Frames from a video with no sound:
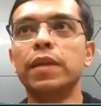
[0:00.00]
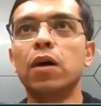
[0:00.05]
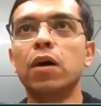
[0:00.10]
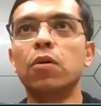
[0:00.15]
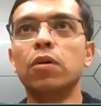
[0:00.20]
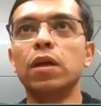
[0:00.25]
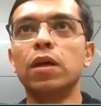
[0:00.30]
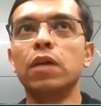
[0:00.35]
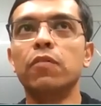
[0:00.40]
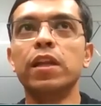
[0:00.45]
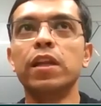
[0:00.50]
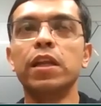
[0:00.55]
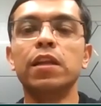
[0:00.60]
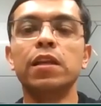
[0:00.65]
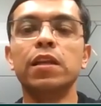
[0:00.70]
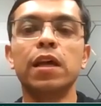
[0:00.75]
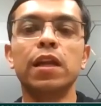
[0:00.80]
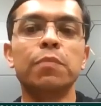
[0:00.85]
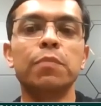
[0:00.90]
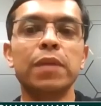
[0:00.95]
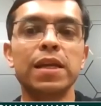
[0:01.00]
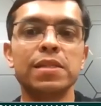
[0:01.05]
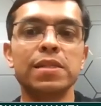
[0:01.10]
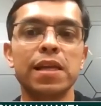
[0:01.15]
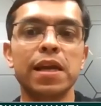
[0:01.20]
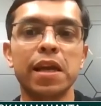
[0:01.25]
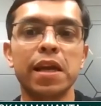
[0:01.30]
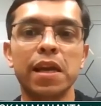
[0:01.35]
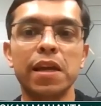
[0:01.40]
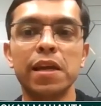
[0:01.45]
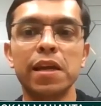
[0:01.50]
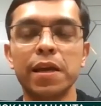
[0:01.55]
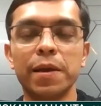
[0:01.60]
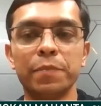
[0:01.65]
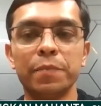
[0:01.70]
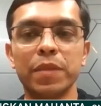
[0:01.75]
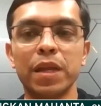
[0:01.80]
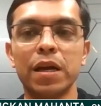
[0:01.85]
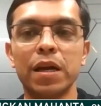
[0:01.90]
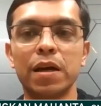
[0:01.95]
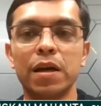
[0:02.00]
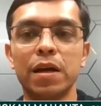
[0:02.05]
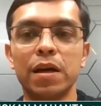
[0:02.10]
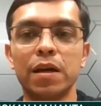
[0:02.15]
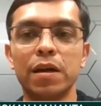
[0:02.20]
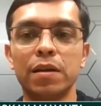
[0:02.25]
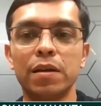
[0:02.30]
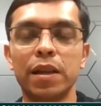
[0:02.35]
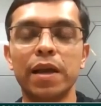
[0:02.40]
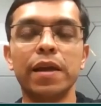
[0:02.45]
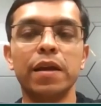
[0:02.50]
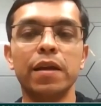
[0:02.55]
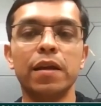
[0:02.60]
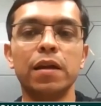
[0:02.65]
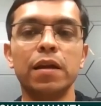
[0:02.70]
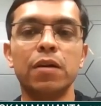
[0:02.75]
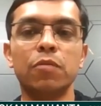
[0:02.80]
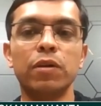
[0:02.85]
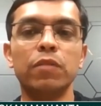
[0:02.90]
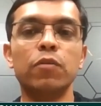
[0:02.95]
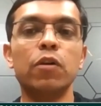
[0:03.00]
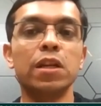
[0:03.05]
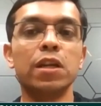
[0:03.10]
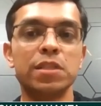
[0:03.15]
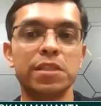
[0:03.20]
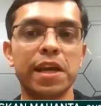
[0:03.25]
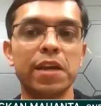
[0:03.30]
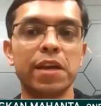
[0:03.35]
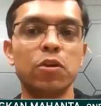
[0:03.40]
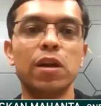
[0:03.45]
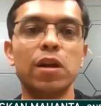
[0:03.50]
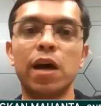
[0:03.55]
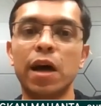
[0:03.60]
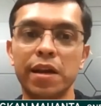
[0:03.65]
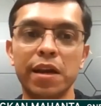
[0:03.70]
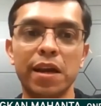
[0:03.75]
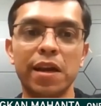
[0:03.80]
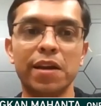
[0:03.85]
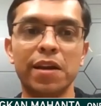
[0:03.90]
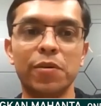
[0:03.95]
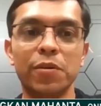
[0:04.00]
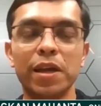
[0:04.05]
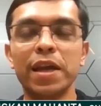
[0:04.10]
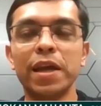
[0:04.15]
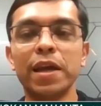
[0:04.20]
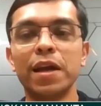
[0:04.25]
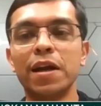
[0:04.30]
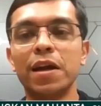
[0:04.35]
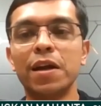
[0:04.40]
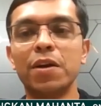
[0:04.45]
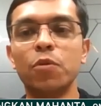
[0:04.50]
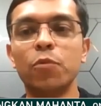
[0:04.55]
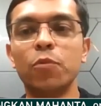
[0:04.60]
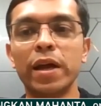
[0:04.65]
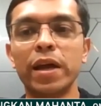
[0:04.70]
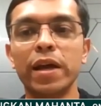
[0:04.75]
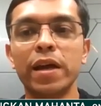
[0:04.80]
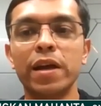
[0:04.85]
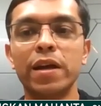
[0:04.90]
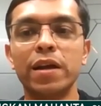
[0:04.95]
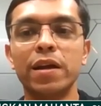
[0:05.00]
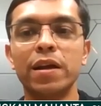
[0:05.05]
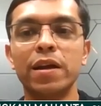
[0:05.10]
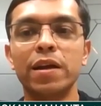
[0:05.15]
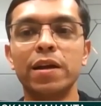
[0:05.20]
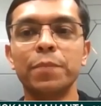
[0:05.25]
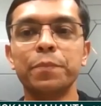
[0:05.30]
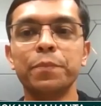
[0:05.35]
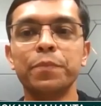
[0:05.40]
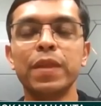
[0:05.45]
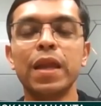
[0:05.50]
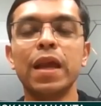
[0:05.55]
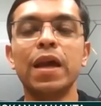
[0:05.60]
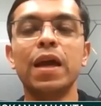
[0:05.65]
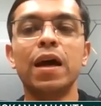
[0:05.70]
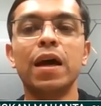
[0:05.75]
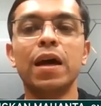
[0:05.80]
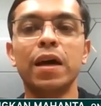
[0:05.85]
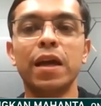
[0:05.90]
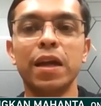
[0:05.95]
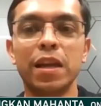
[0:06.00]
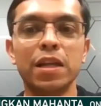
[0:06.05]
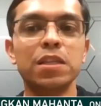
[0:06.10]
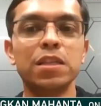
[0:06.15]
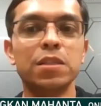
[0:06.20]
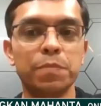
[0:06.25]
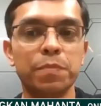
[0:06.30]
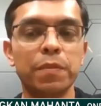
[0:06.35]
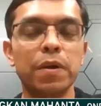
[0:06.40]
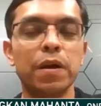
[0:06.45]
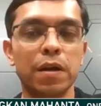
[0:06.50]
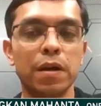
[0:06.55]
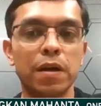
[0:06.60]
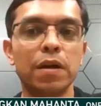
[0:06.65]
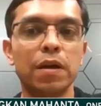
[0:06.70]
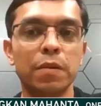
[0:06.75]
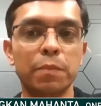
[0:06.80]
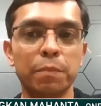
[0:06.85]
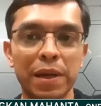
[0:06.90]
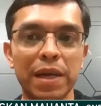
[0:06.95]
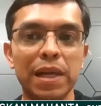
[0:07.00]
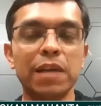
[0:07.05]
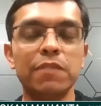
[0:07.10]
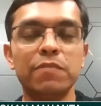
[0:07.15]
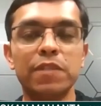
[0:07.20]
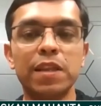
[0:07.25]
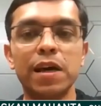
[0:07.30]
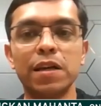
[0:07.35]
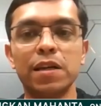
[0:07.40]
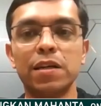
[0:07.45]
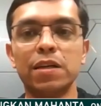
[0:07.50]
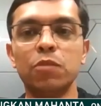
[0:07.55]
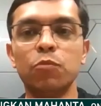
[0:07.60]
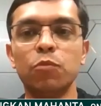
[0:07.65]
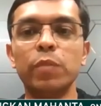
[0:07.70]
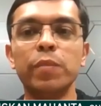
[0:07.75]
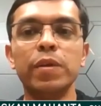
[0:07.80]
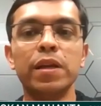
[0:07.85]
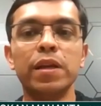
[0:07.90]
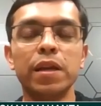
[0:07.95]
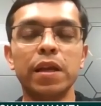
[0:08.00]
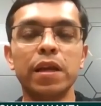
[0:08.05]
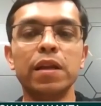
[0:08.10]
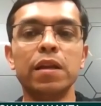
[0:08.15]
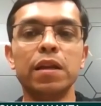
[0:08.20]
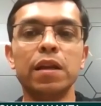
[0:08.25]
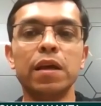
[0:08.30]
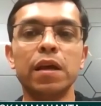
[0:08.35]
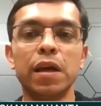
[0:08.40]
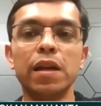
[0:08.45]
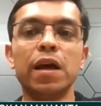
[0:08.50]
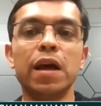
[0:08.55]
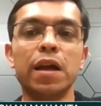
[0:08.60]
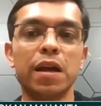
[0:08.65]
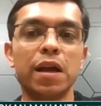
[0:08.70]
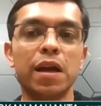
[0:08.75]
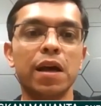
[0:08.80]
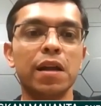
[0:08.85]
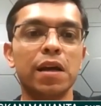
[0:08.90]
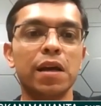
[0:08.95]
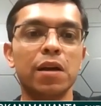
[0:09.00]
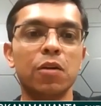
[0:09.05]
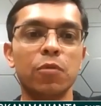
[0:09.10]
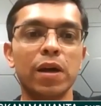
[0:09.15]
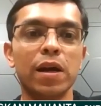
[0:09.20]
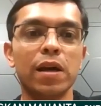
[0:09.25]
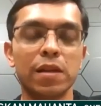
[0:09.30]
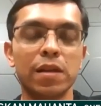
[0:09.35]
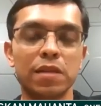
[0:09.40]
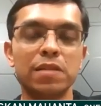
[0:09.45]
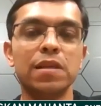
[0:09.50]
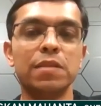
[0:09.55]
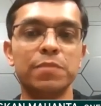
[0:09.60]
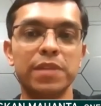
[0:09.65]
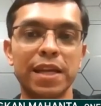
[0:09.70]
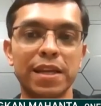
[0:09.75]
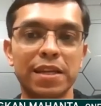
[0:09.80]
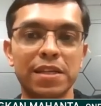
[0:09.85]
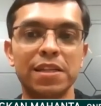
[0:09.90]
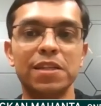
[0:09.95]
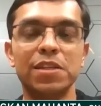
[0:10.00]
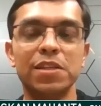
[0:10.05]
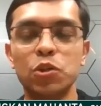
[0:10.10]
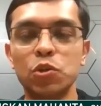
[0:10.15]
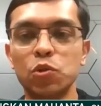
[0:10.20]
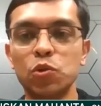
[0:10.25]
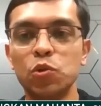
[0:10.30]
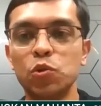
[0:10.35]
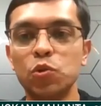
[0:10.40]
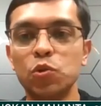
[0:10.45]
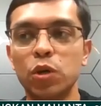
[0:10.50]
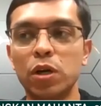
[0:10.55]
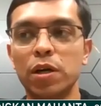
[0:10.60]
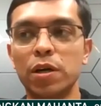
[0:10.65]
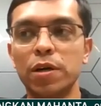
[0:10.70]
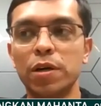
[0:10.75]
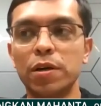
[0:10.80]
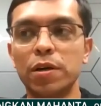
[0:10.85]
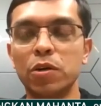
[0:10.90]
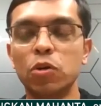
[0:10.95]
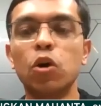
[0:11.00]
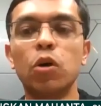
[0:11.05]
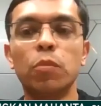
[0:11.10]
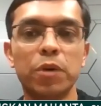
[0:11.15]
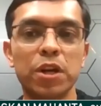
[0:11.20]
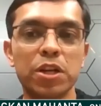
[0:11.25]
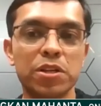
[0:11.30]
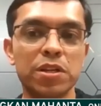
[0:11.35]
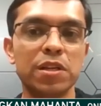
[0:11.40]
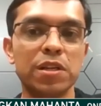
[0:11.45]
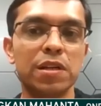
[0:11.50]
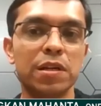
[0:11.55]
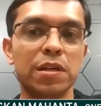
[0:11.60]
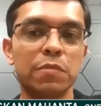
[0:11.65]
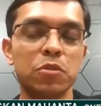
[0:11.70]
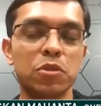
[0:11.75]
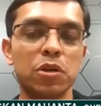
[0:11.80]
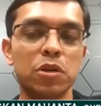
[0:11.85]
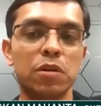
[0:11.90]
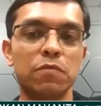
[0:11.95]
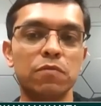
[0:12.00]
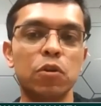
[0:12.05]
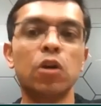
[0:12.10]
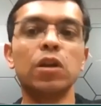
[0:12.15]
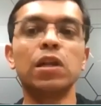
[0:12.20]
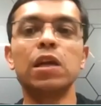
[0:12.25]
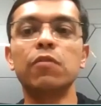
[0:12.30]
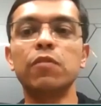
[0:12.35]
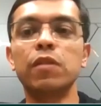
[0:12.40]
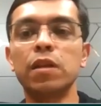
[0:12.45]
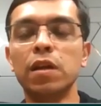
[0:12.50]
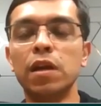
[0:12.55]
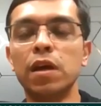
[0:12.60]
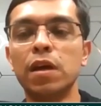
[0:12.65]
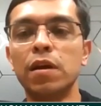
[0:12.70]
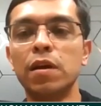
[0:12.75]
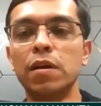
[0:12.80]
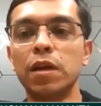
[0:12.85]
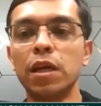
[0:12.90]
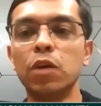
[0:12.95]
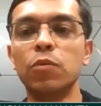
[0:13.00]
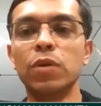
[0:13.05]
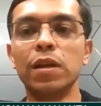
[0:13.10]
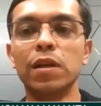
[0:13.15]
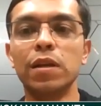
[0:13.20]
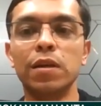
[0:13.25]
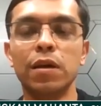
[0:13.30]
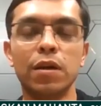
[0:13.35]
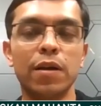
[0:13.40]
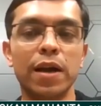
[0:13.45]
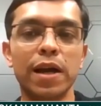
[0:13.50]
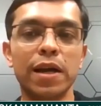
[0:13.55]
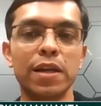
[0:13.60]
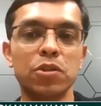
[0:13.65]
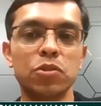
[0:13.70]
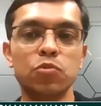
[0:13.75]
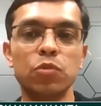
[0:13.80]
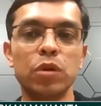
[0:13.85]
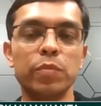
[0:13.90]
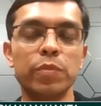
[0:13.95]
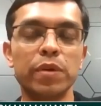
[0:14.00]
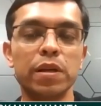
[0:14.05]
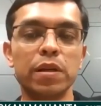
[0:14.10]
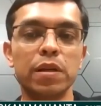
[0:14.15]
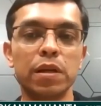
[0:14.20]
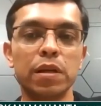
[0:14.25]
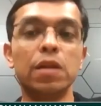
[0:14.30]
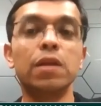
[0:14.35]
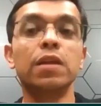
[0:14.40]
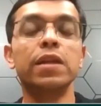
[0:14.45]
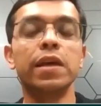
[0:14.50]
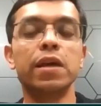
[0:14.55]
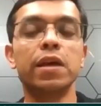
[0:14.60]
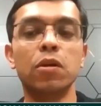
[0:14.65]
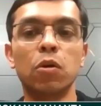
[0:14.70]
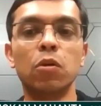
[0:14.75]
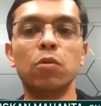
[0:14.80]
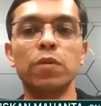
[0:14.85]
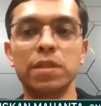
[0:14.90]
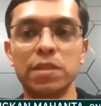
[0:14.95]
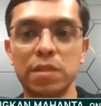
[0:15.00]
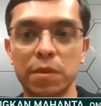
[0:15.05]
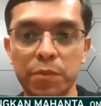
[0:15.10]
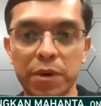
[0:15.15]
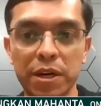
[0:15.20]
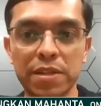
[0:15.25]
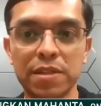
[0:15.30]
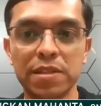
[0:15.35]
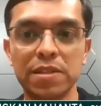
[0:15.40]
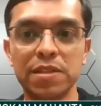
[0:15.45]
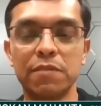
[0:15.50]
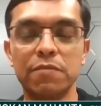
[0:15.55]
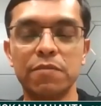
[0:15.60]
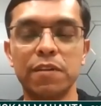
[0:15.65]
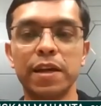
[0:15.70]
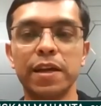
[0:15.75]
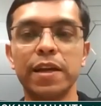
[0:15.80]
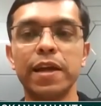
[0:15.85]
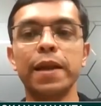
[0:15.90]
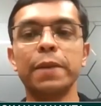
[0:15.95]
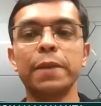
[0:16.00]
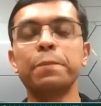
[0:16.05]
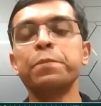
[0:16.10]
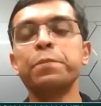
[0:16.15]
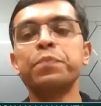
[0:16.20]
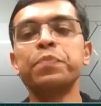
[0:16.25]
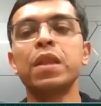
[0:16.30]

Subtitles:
Now, even in a place like India, we got a state called Haryana, okay, where it is believed that the women in Haryana are quite subjected to oppression in terms of not given equal rights to women. They're always suppressed and stuff like that.